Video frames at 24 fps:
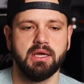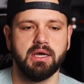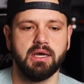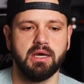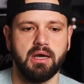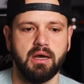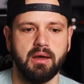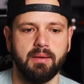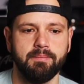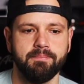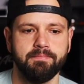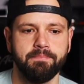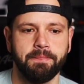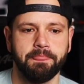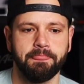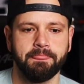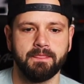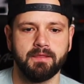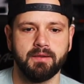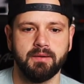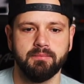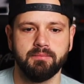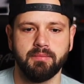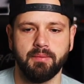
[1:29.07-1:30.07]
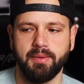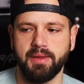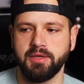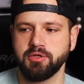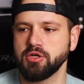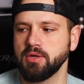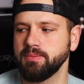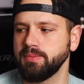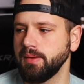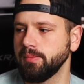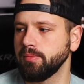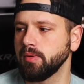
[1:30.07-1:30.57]
But
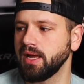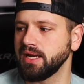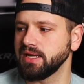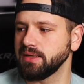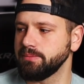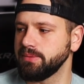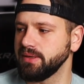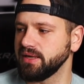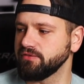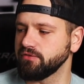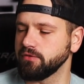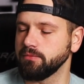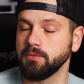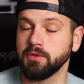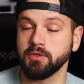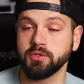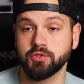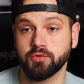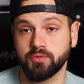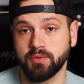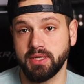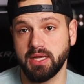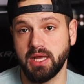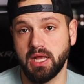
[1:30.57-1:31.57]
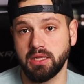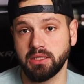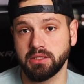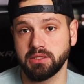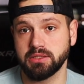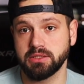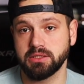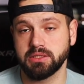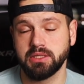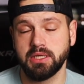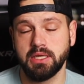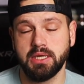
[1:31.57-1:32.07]
Patreon people got to pick from those three
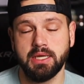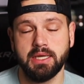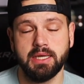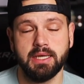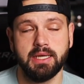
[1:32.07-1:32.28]
colors,